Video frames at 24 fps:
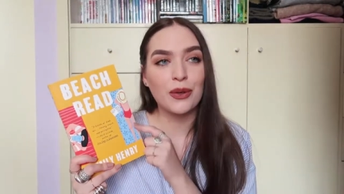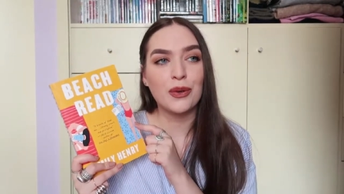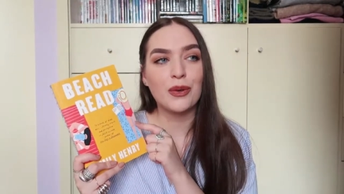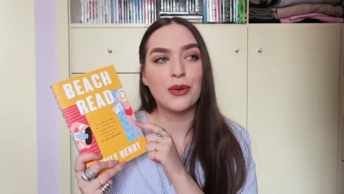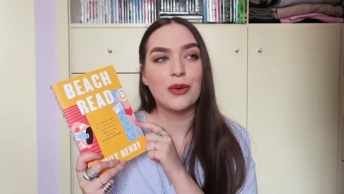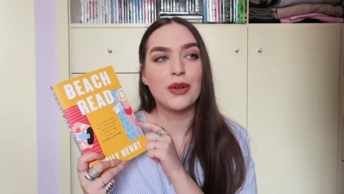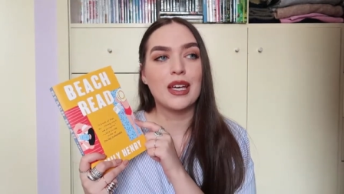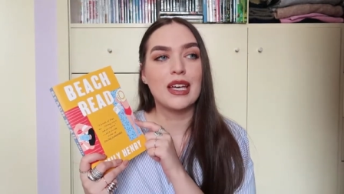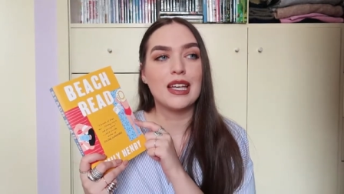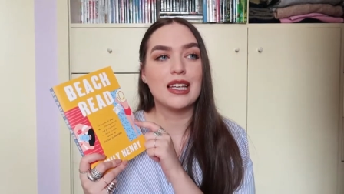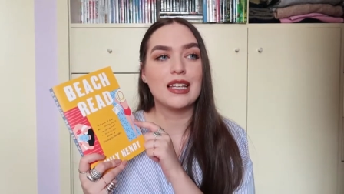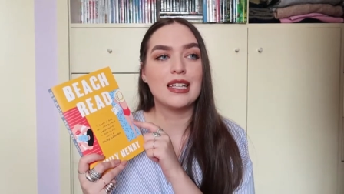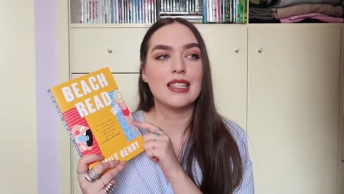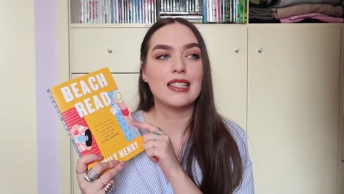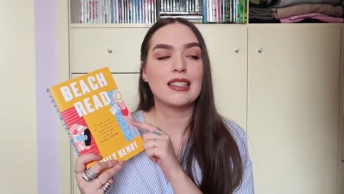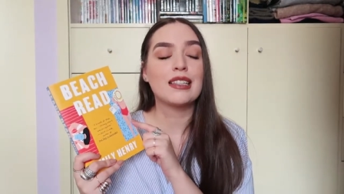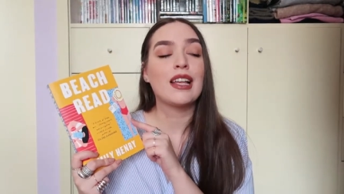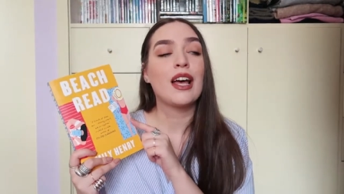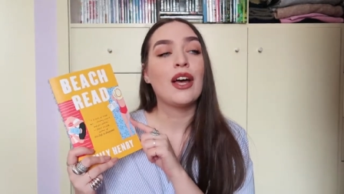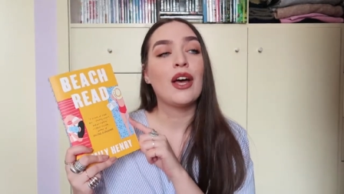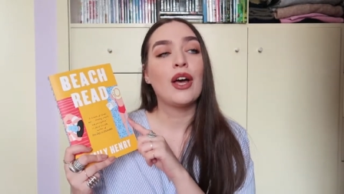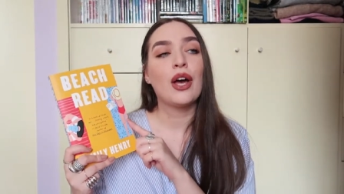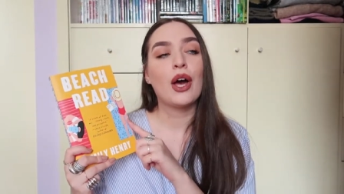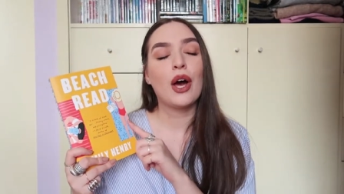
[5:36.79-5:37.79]
who is
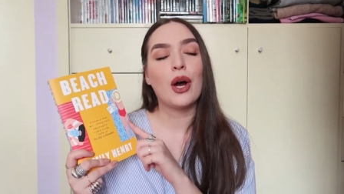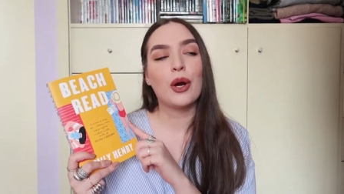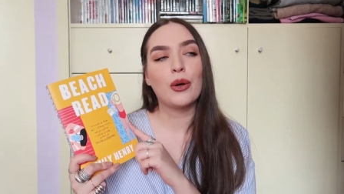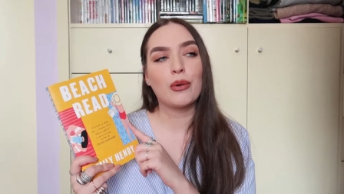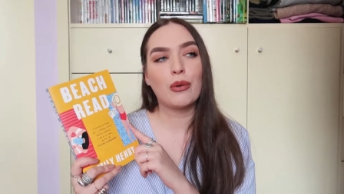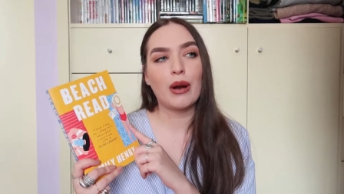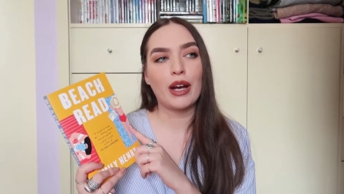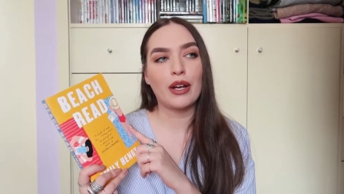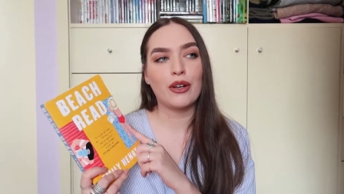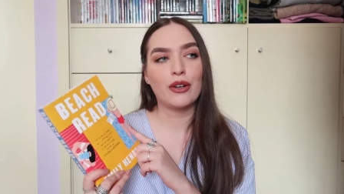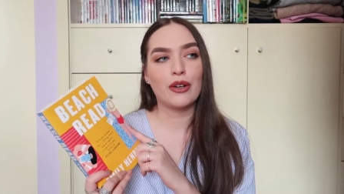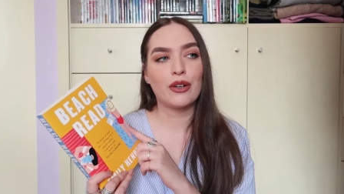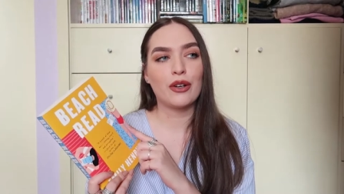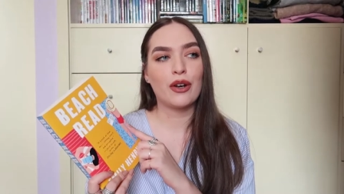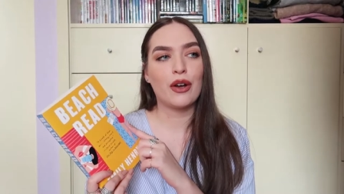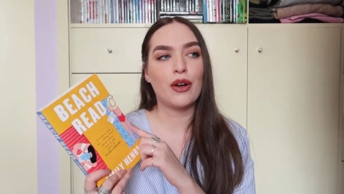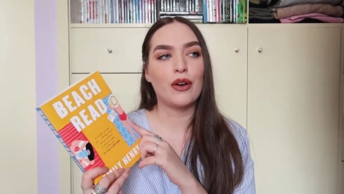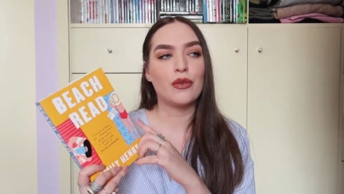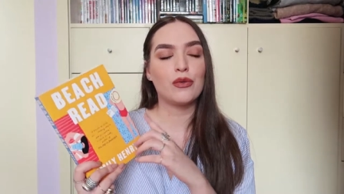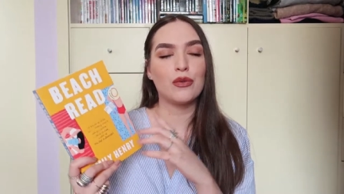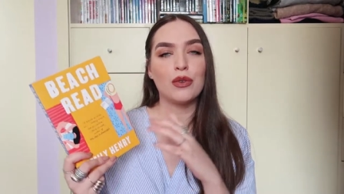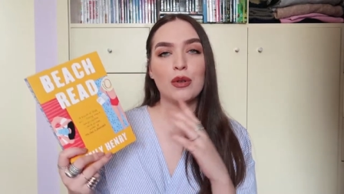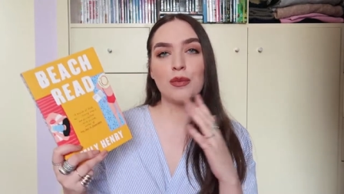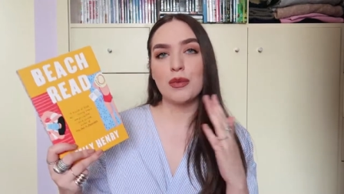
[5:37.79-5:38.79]
a writer
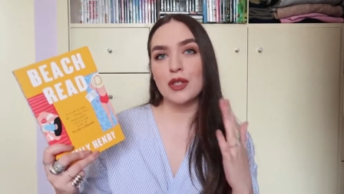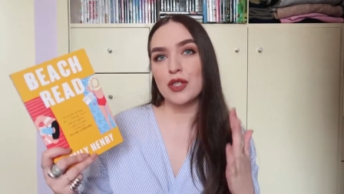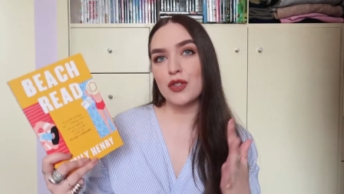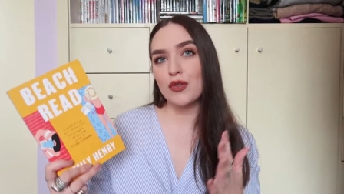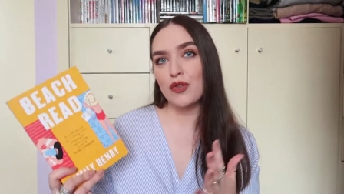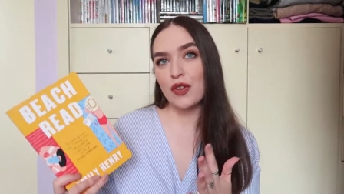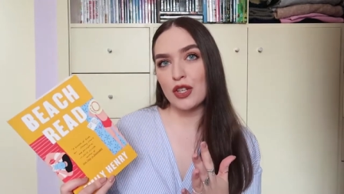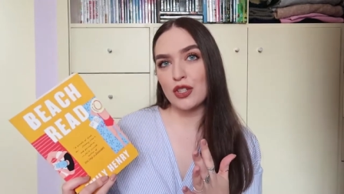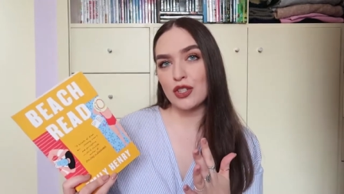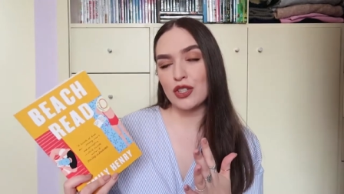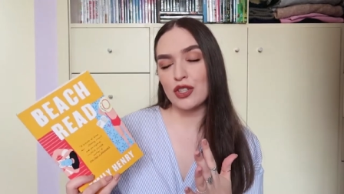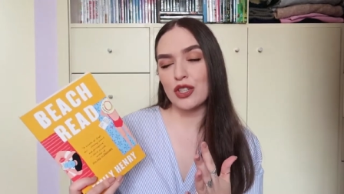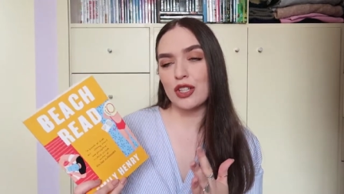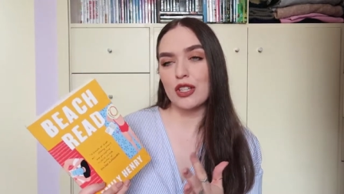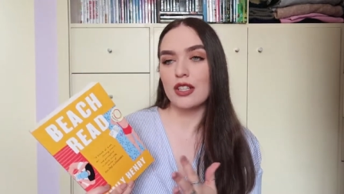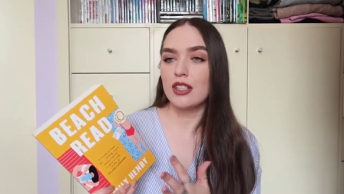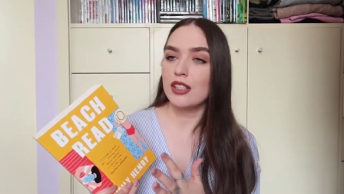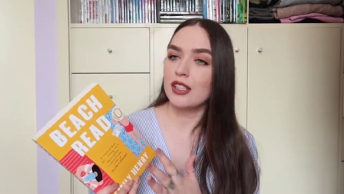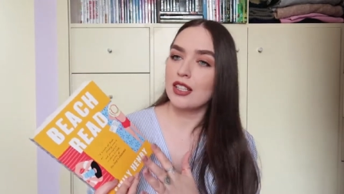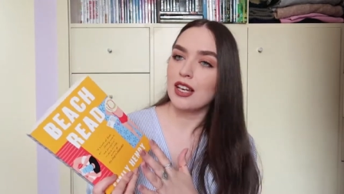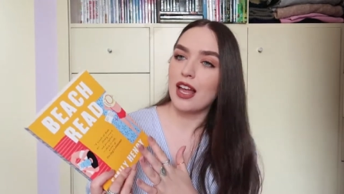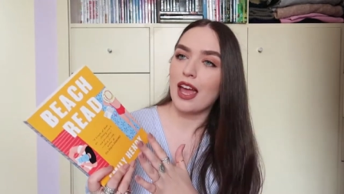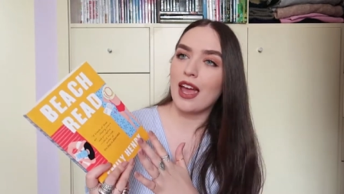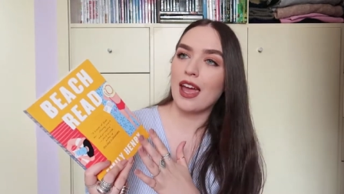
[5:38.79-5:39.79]
of women's fiction
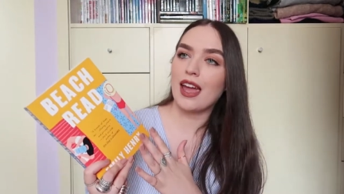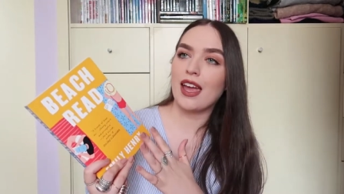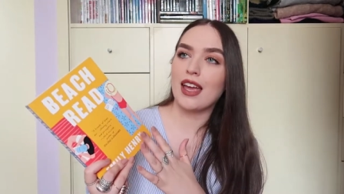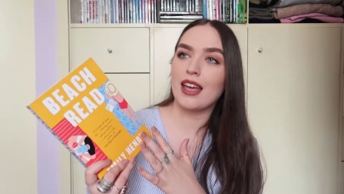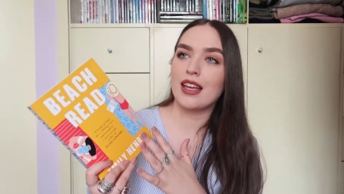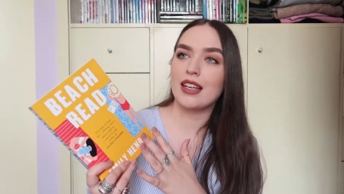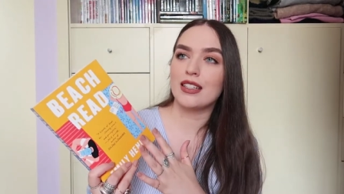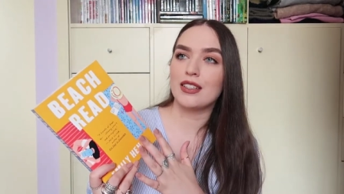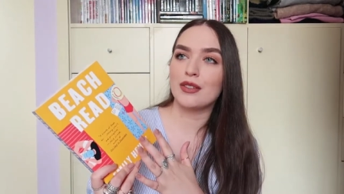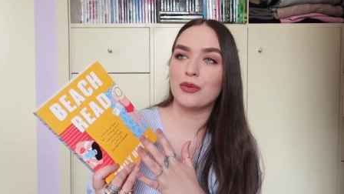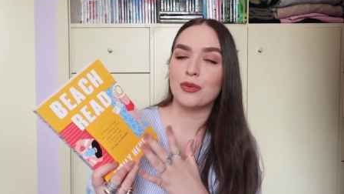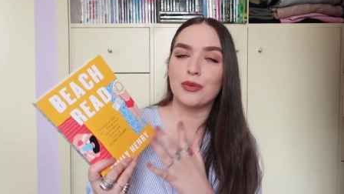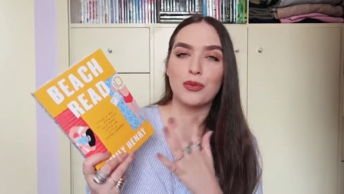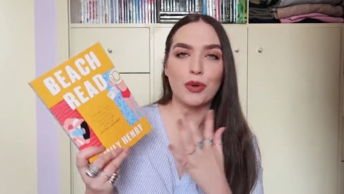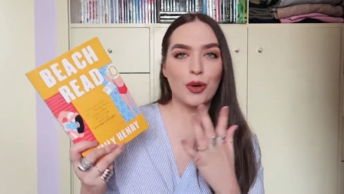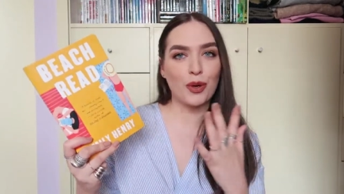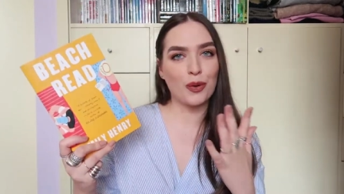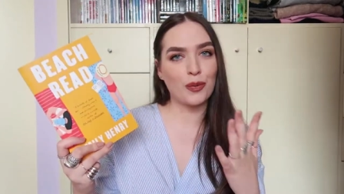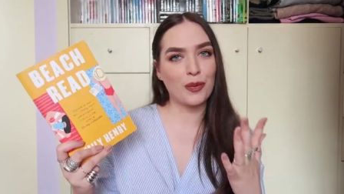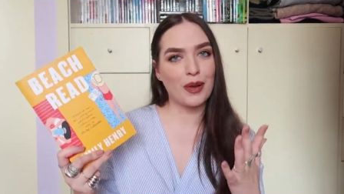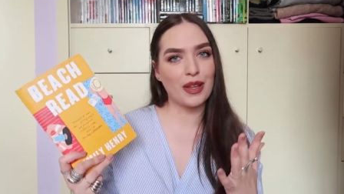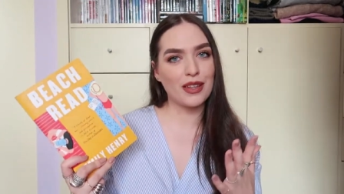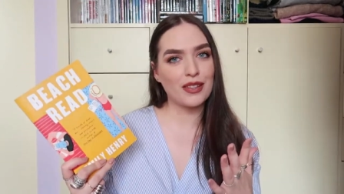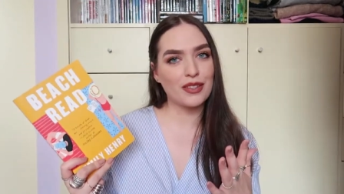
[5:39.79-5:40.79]
and
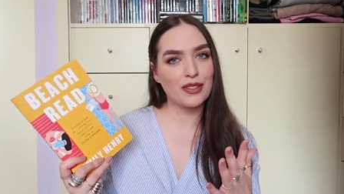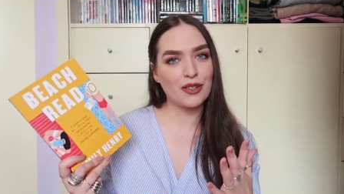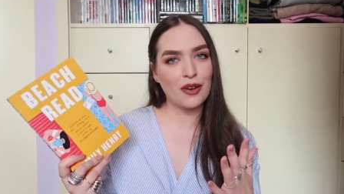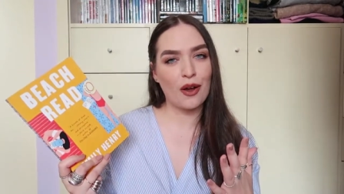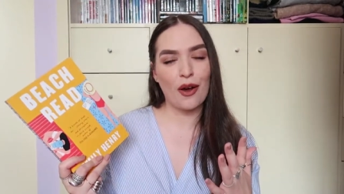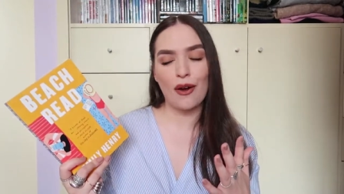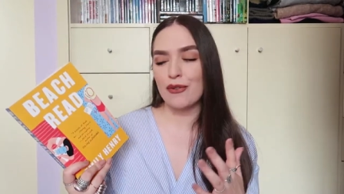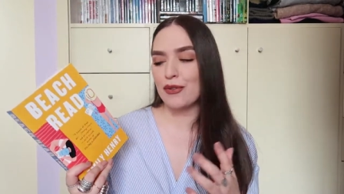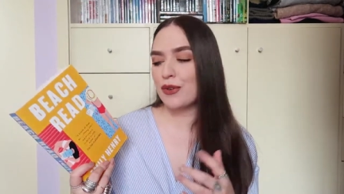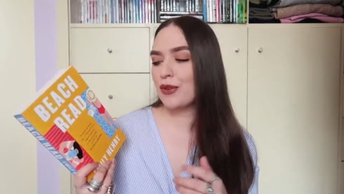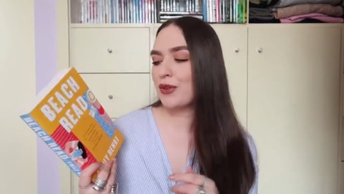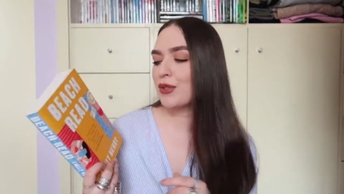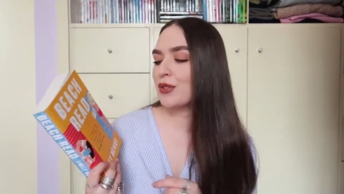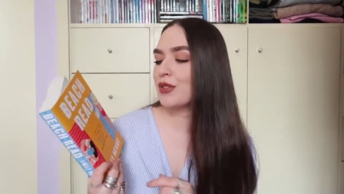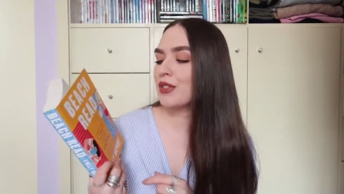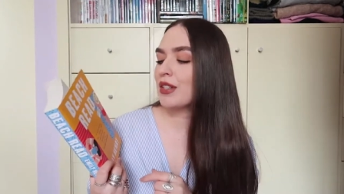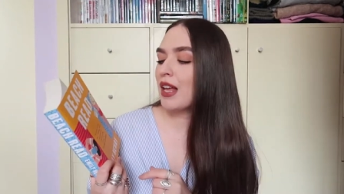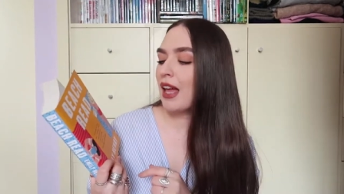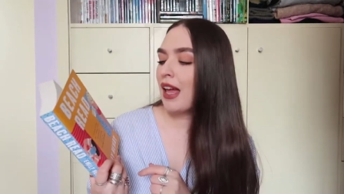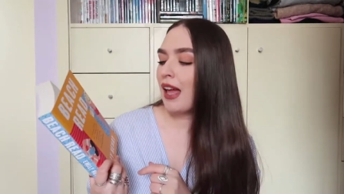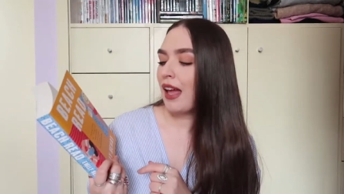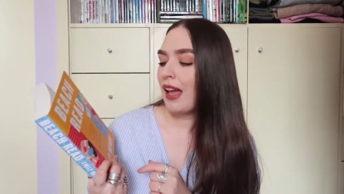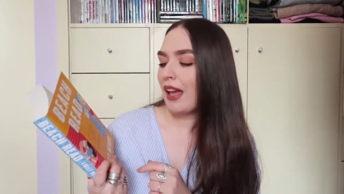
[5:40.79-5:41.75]
romance novels,